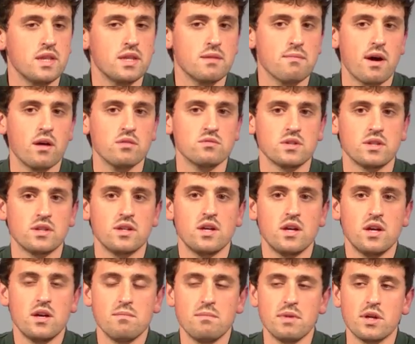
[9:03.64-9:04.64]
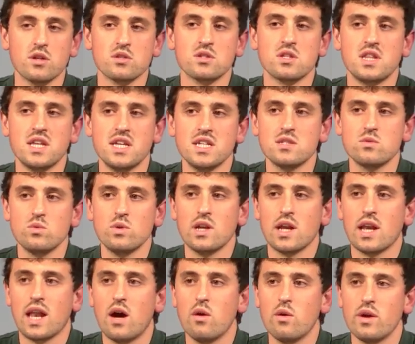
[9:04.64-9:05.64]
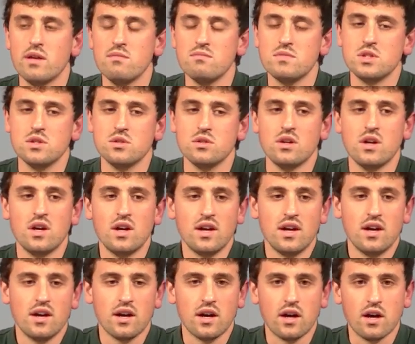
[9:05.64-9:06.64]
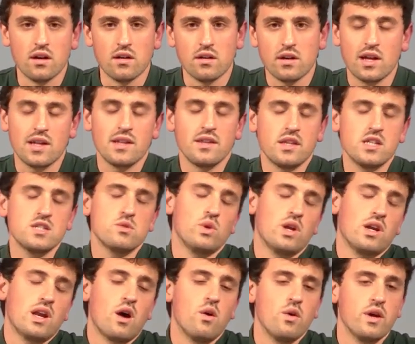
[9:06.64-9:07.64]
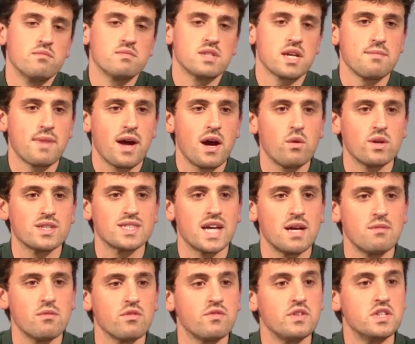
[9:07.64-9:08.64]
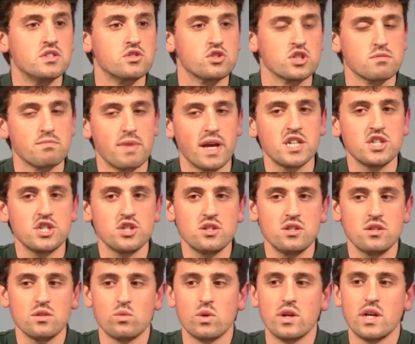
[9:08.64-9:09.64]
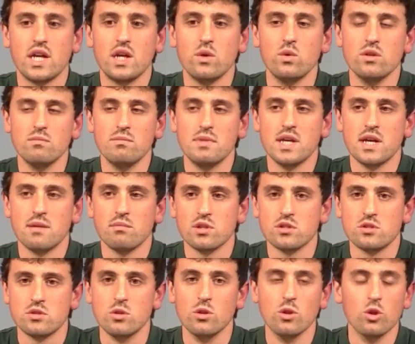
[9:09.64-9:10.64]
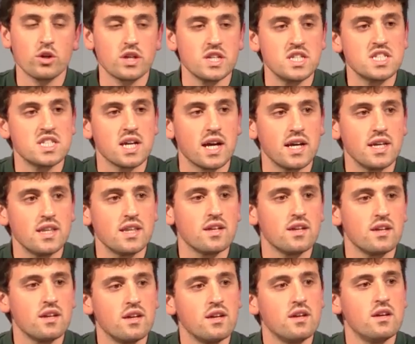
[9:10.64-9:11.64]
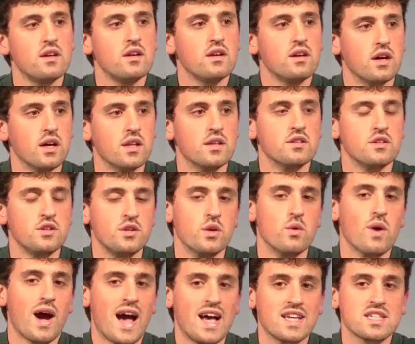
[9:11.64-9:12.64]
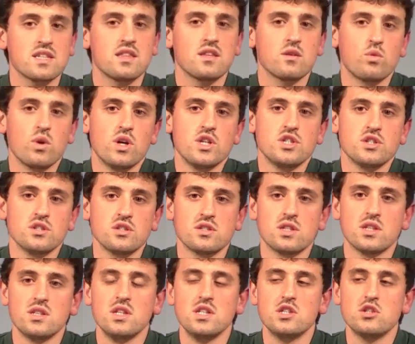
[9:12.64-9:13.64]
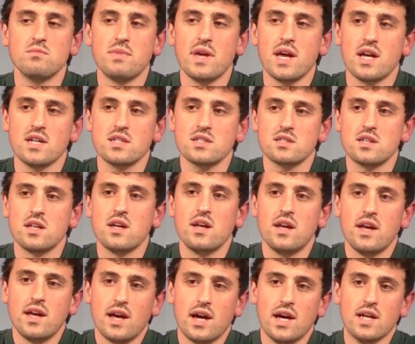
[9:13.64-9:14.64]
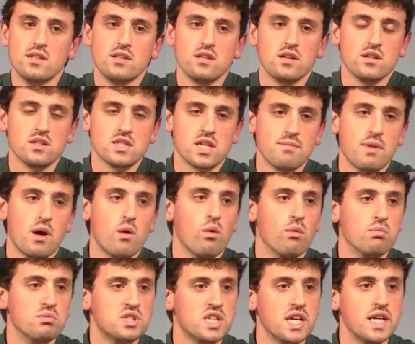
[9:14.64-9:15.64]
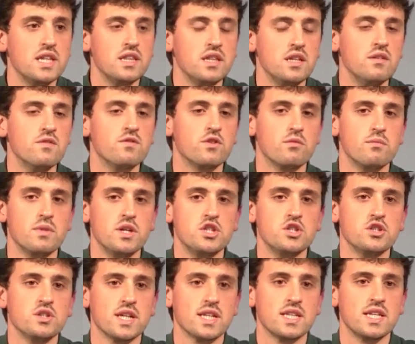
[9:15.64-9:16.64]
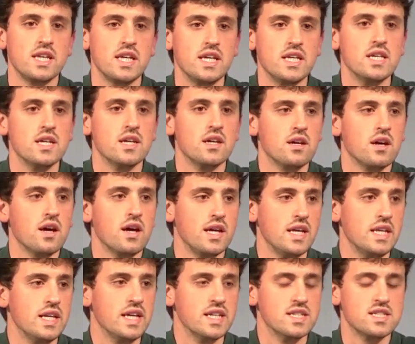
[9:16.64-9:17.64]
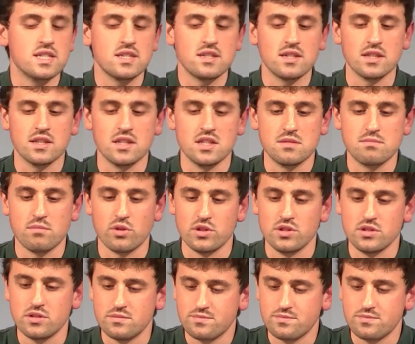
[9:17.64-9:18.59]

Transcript: in the mountain, because this will allow him to, uh, this will allow him somehow a time of introspection where he will be able to look inside and, you know, ask the questions that need to be asked and somehow obtain the information that he, he needs at this point.